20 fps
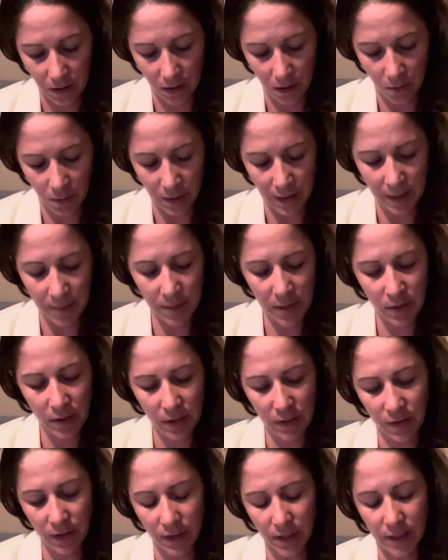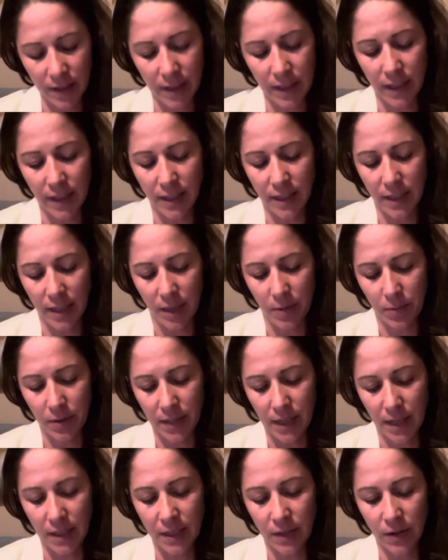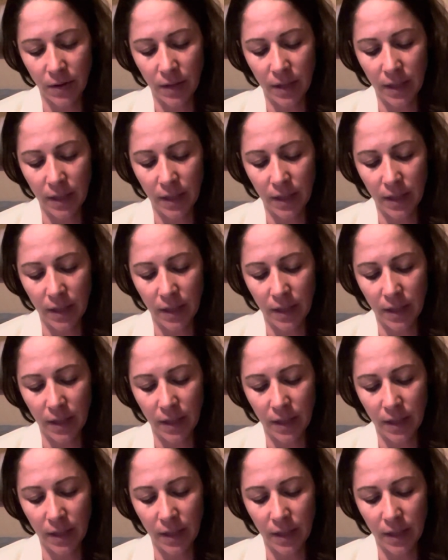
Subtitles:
Well, let me read first the 99%. So the